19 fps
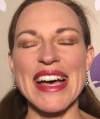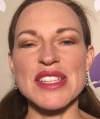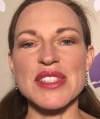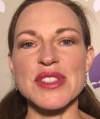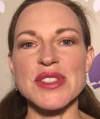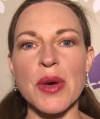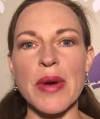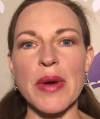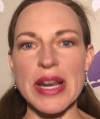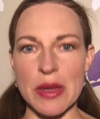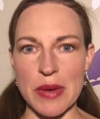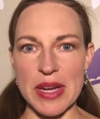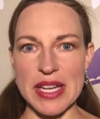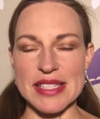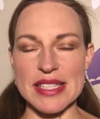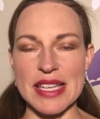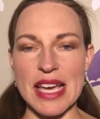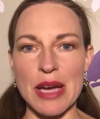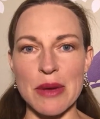So
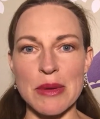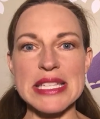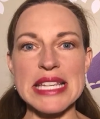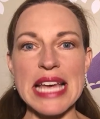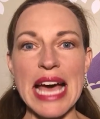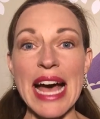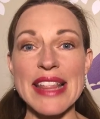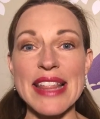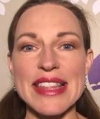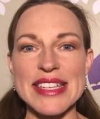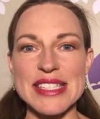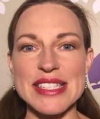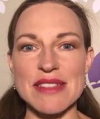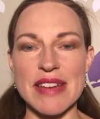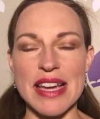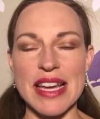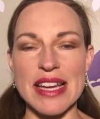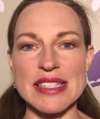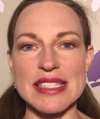anyways, I was at this
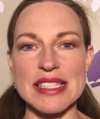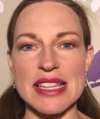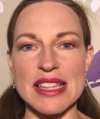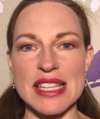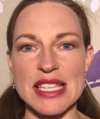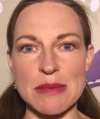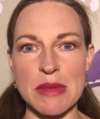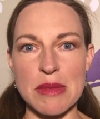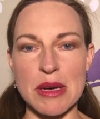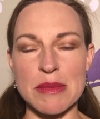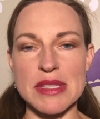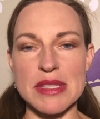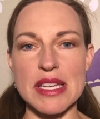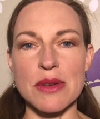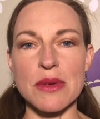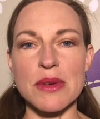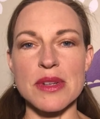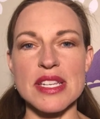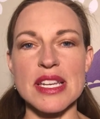event and this mom
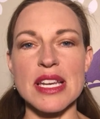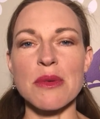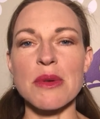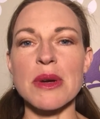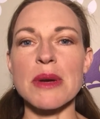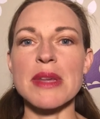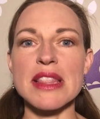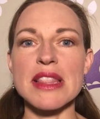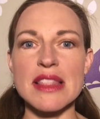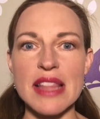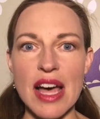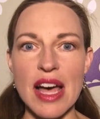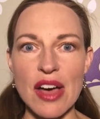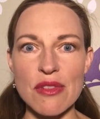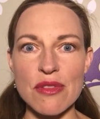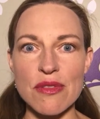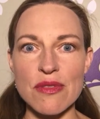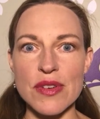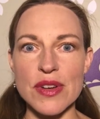said, Christina, we would
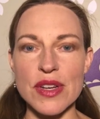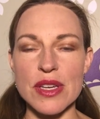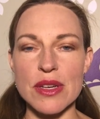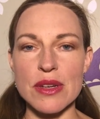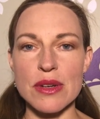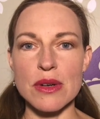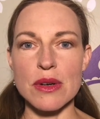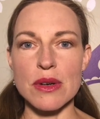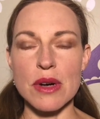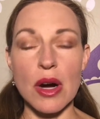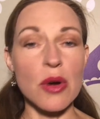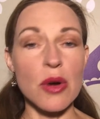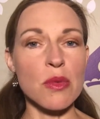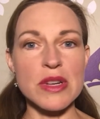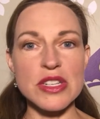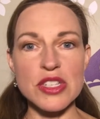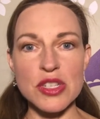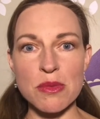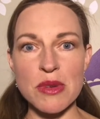love for you, or
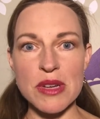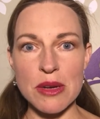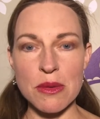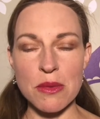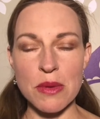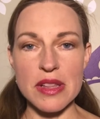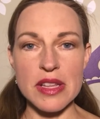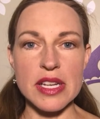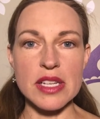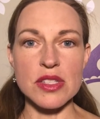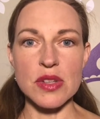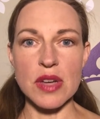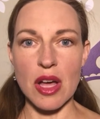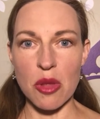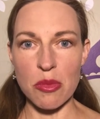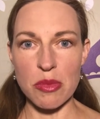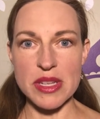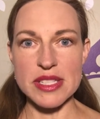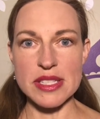would you be willing to
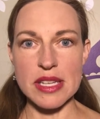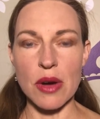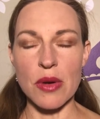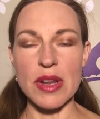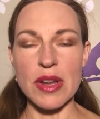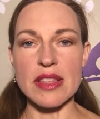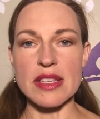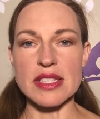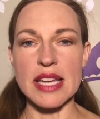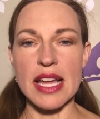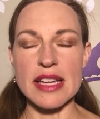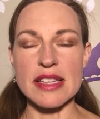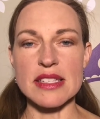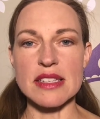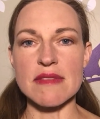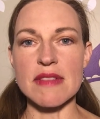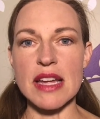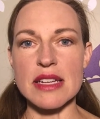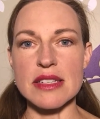help us out at this next
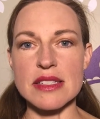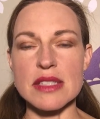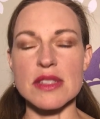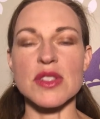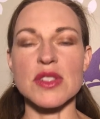event?